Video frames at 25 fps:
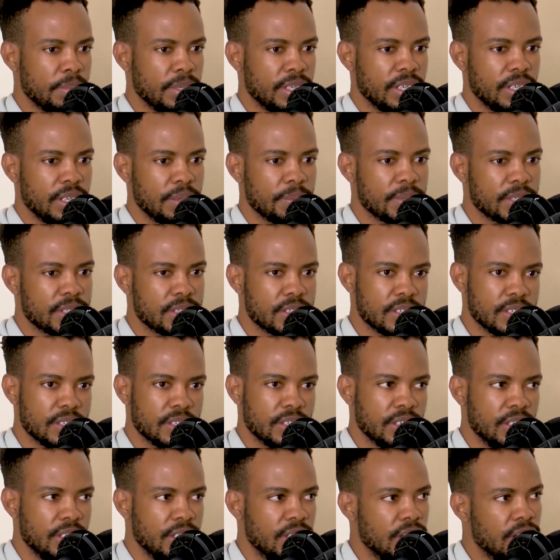pendle, but
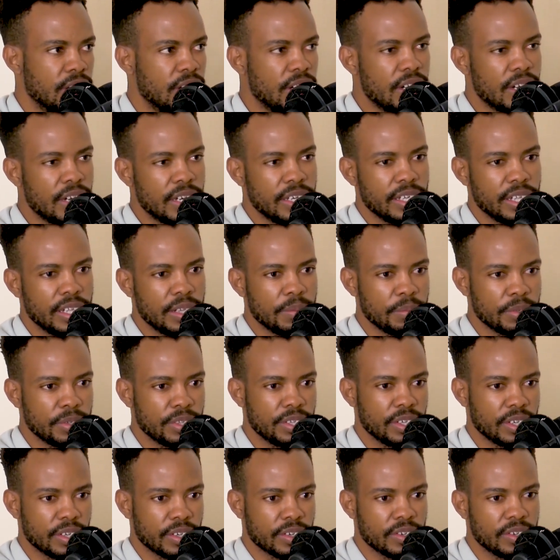see, ah
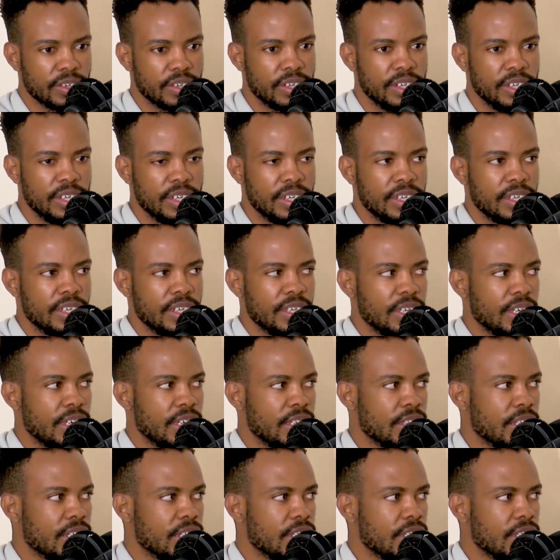and